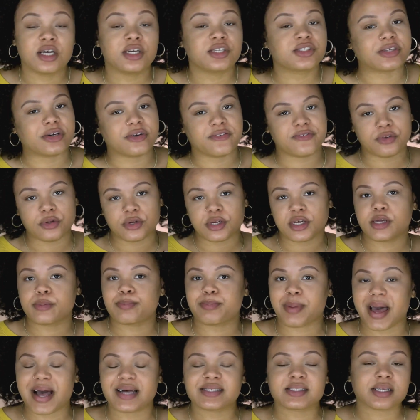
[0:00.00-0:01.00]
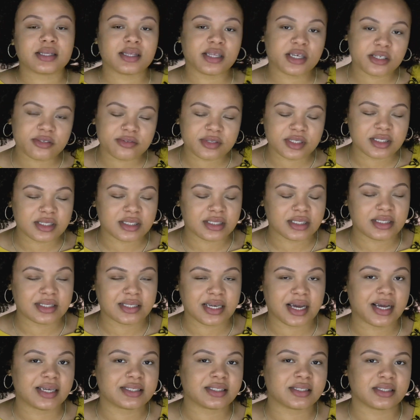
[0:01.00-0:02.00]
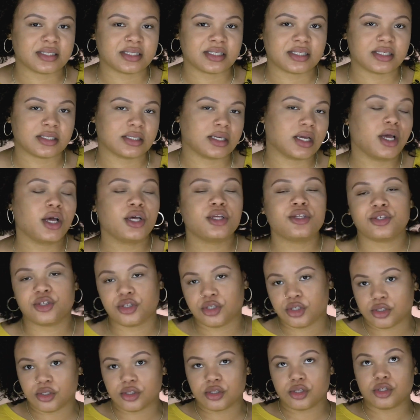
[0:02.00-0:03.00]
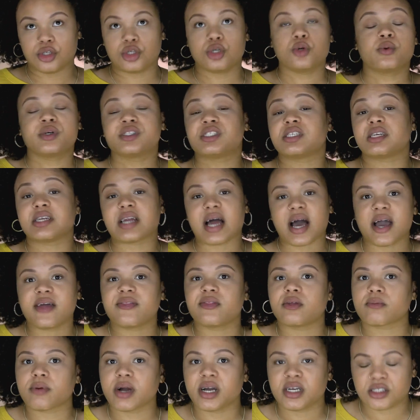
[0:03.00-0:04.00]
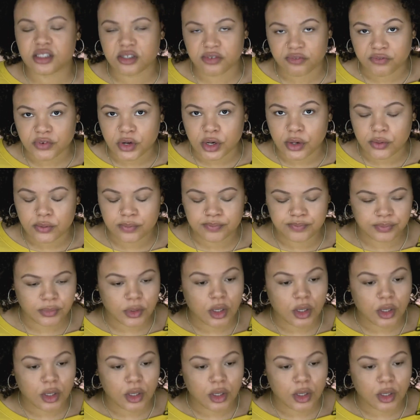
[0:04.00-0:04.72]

So if you couldn't pass the literacy test, then you were denied the right to vote,